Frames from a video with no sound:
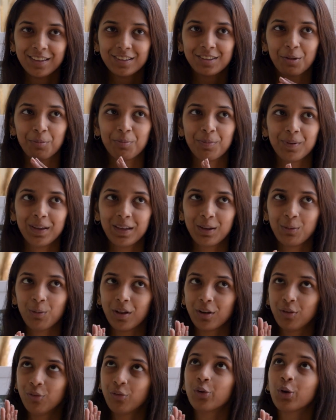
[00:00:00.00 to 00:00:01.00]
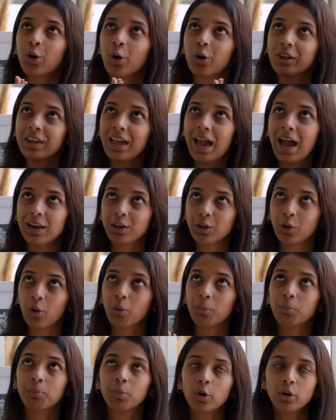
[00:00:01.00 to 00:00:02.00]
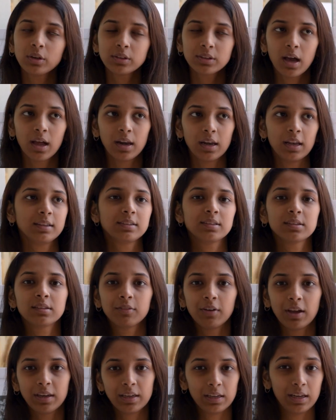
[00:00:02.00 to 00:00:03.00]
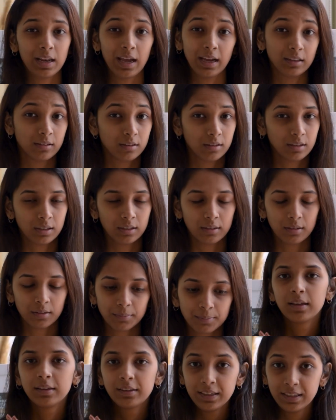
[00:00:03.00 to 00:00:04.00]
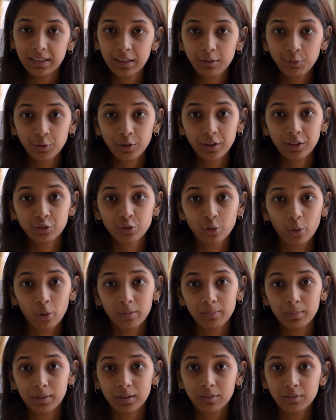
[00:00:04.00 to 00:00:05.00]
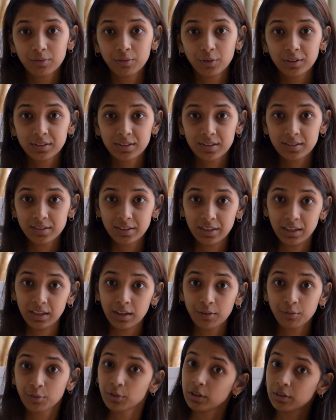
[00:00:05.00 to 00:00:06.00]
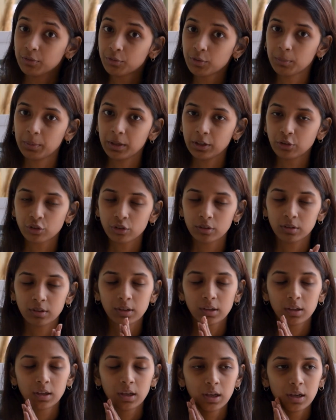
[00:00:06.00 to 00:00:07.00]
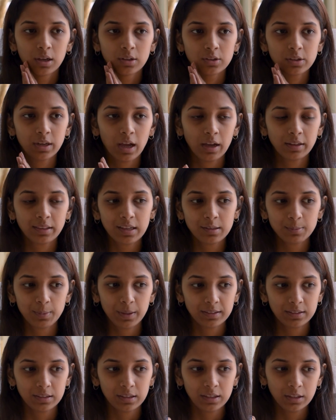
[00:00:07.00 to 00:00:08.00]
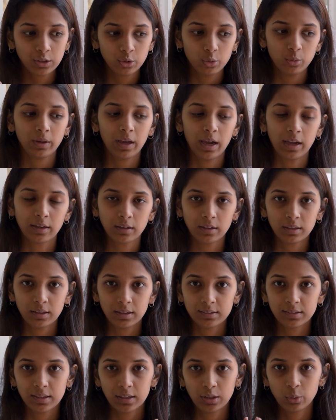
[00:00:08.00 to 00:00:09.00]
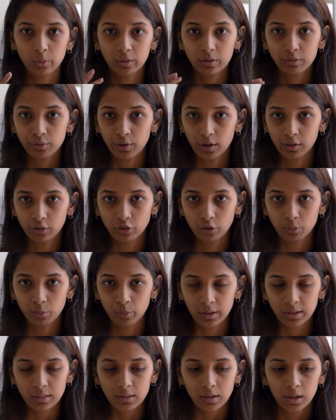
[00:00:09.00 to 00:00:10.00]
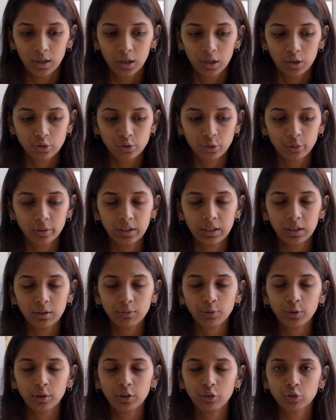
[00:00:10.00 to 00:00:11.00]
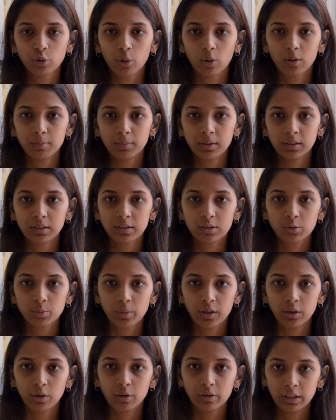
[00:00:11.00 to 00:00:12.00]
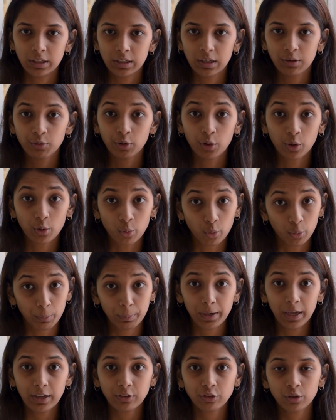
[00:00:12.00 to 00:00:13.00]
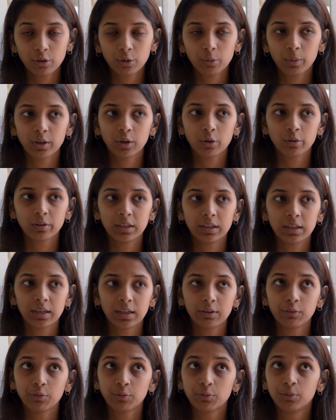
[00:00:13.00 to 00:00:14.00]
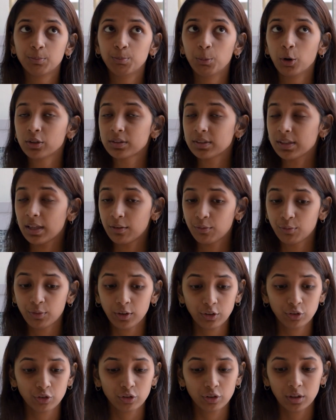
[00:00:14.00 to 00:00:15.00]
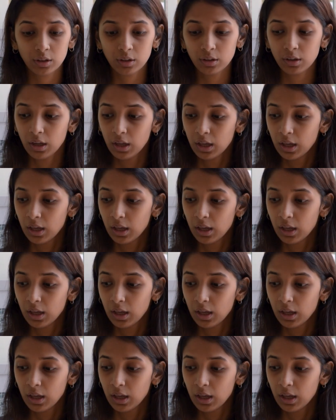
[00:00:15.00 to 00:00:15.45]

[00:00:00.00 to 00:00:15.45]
to be one of your carry-on books unless it's a very light read. Reading for enjoyment versus reading for information. So now there's basically two categories that you can function with. So reading for enjoyment is when you're reading for your own pleasure, when you're reading books like fiction,